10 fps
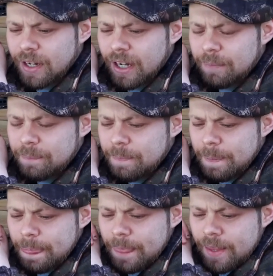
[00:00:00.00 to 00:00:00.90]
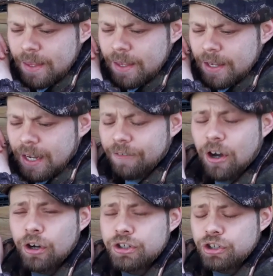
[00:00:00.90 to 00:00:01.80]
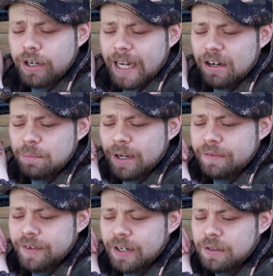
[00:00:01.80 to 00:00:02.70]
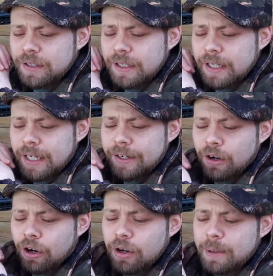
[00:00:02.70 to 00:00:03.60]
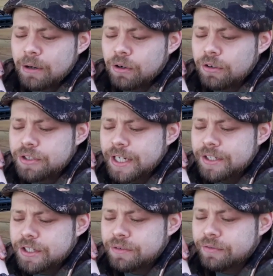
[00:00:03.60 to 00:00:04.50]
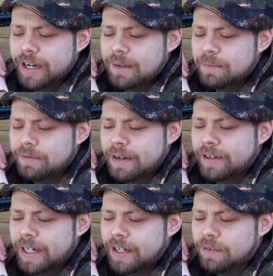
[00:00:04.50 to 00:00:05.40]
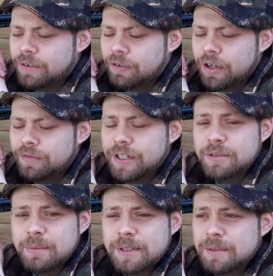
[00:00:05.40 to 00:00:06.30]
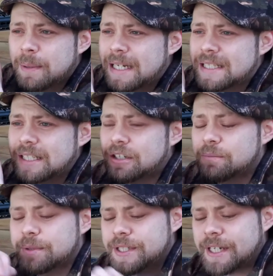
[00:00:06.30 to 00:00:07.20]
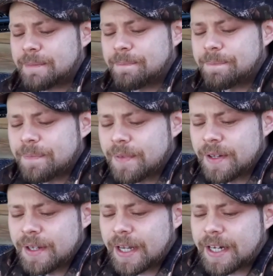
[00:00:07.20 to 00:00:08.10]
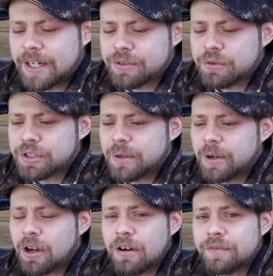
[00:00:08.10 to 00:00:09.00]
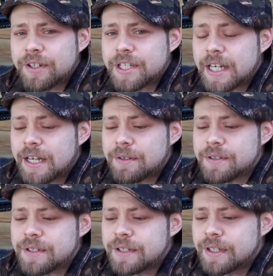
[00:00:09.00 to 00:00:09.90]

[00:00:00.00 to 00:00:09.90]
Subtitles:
Have a high shot count per fill and a high metal content to the frame. Very little of the rifle is a plastic composite, and it is also a lot of fun to use.